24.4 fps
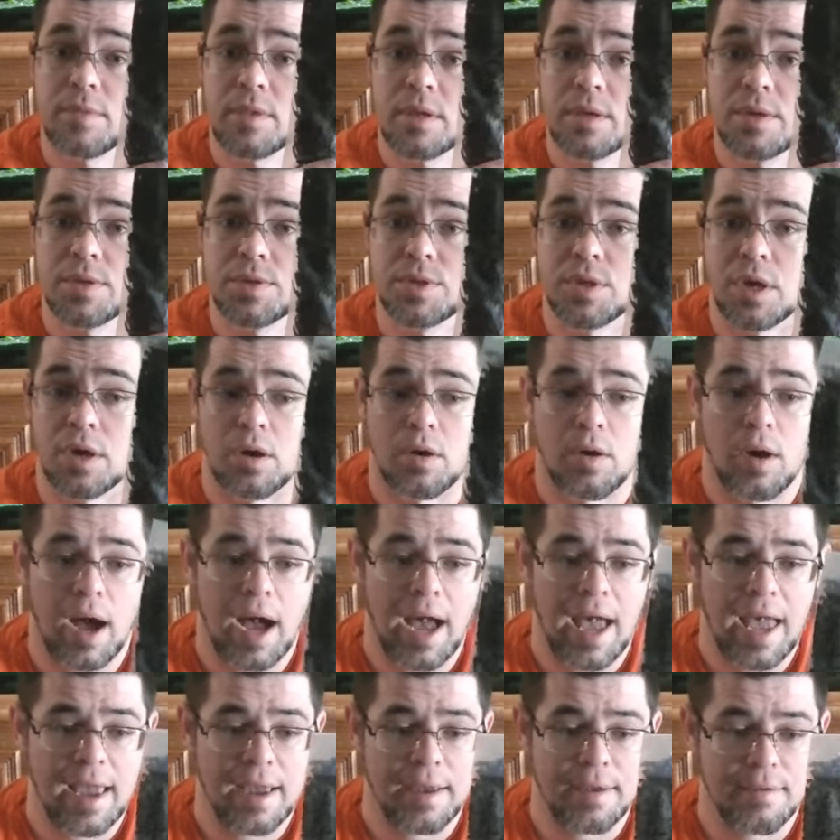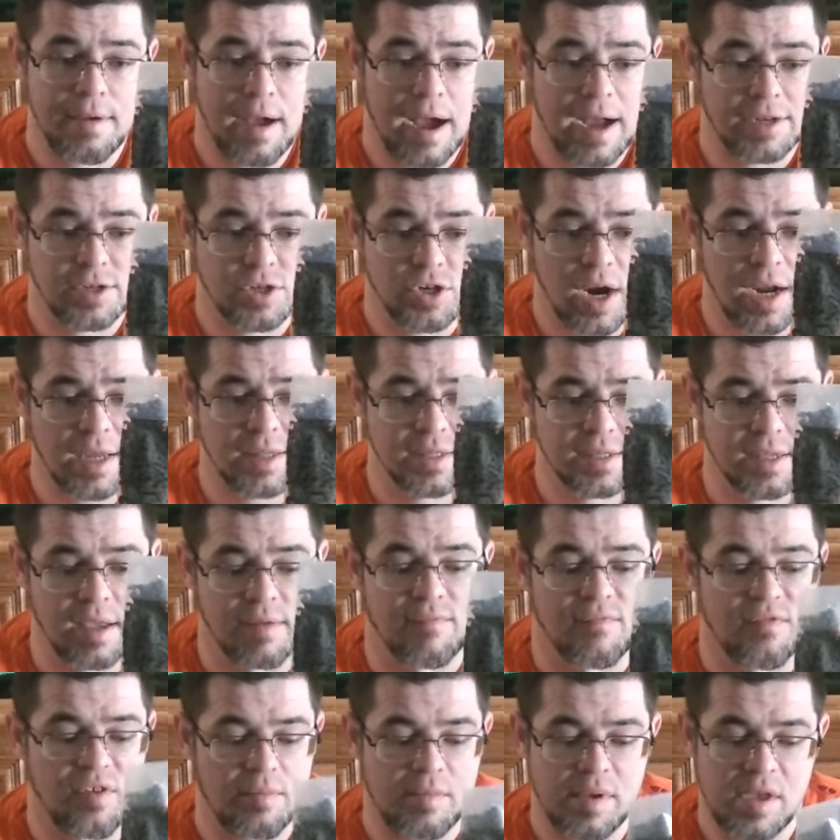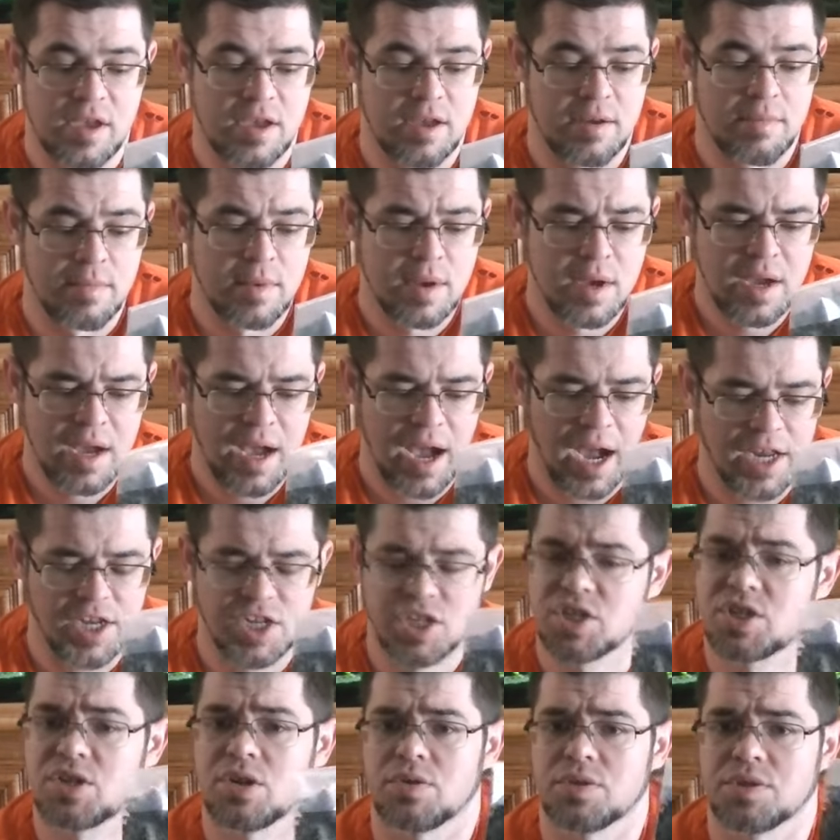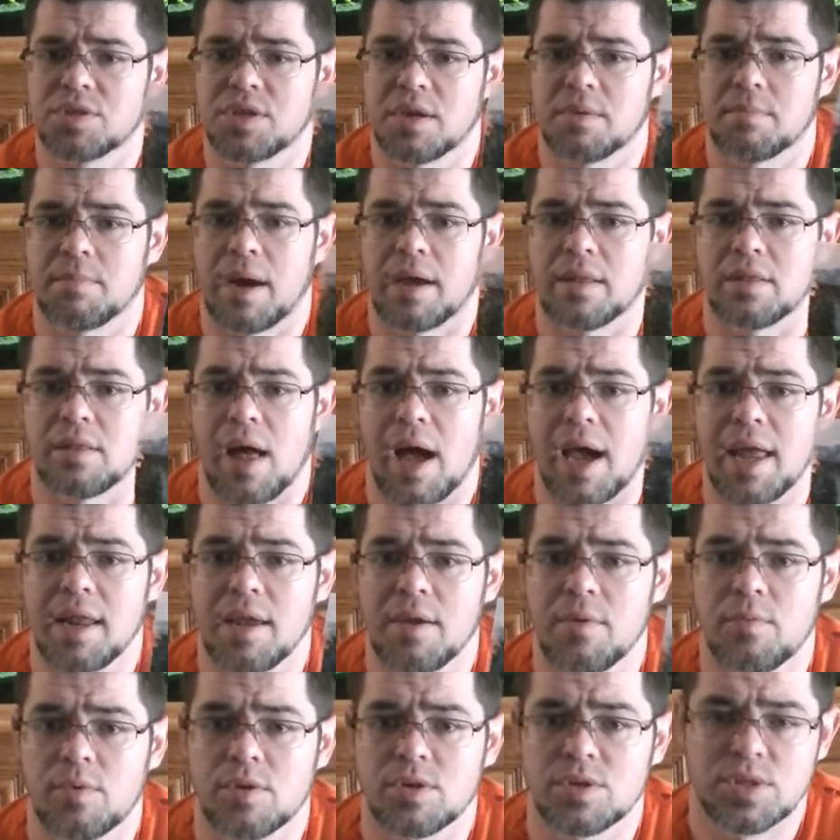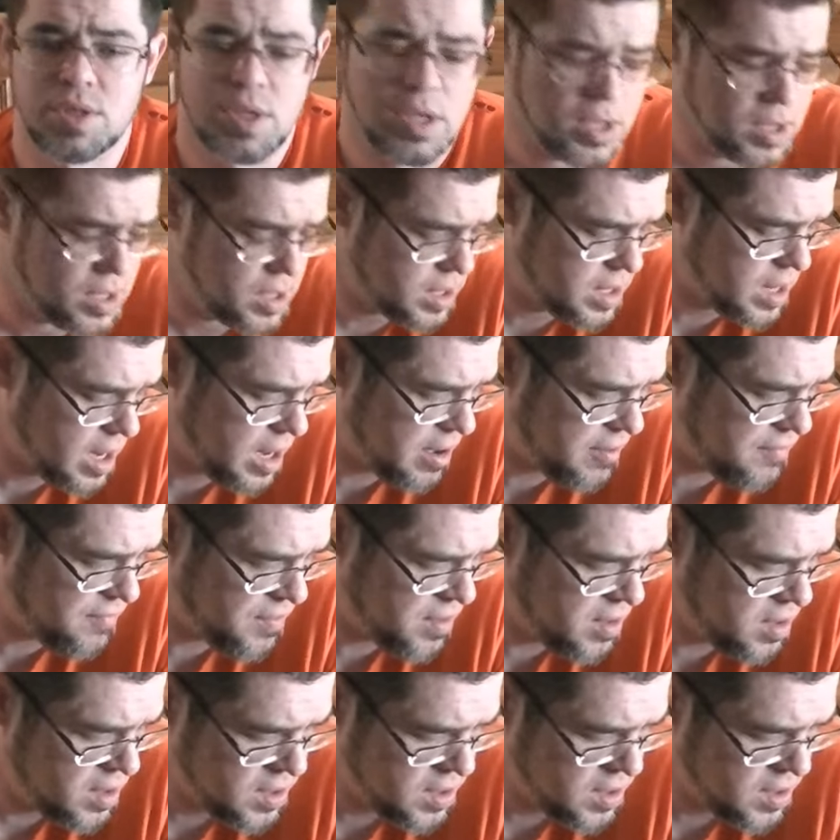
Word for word: so I, I tried some from him. I just don't think my lighting was good enough,